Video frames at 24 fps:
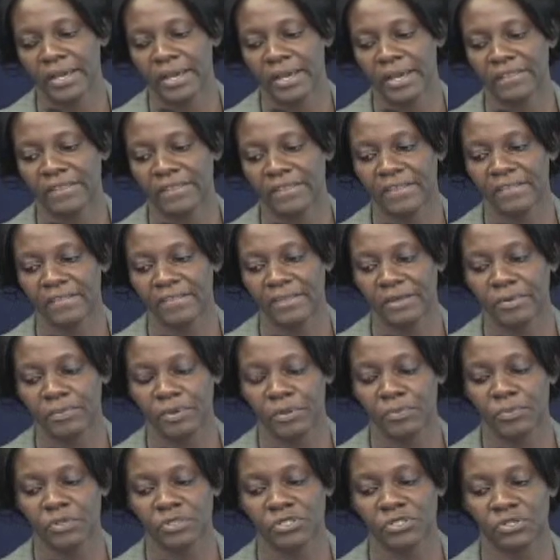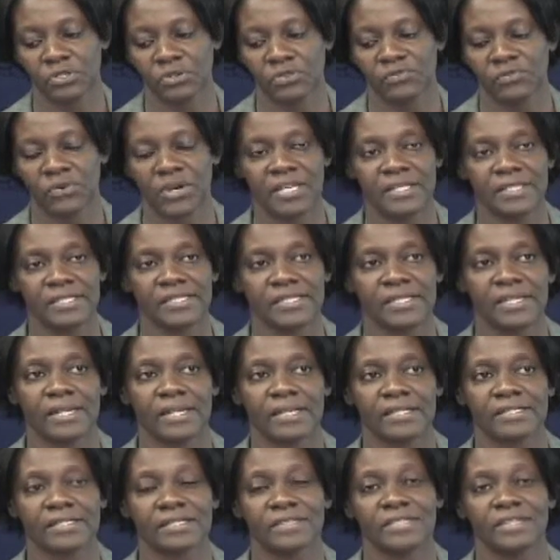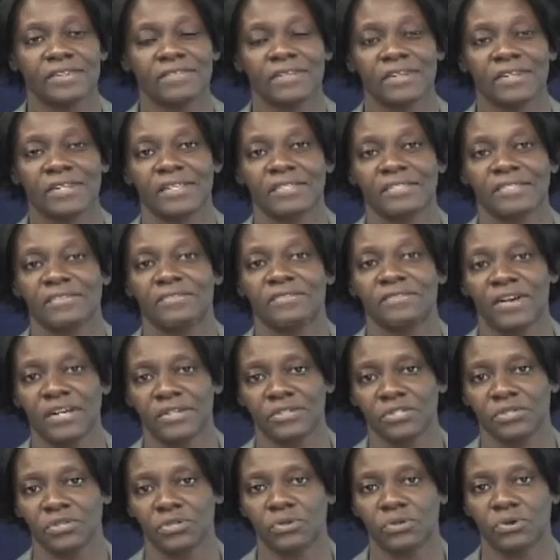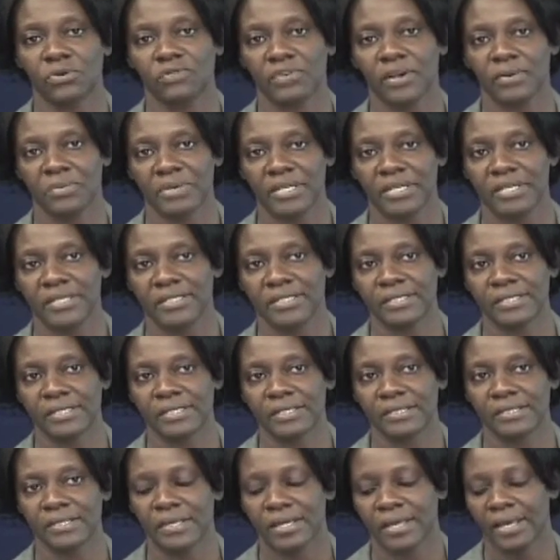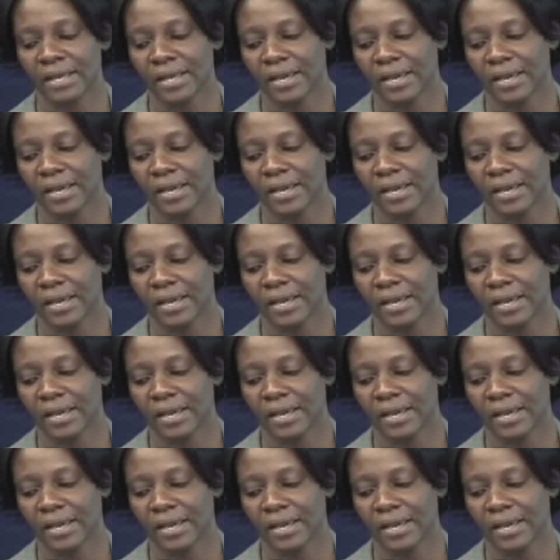And then the proportion of white sellers is given as a function of amenities.